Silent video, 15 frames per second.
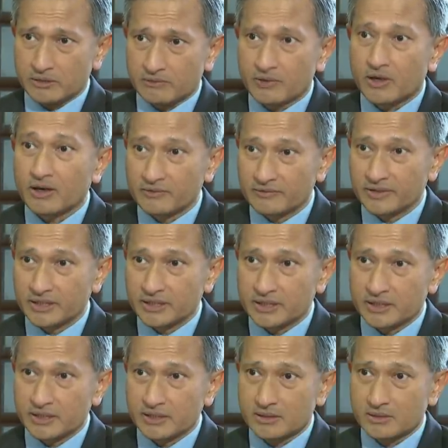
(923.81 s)
of
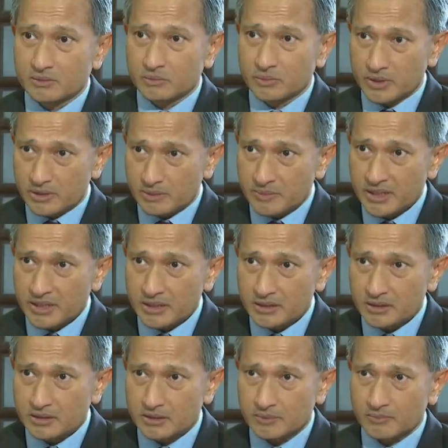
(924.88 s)
convergence, which
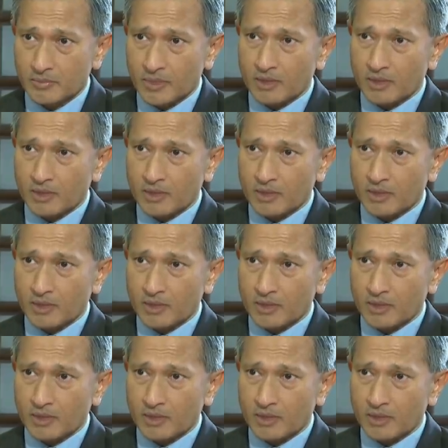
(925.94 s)
means,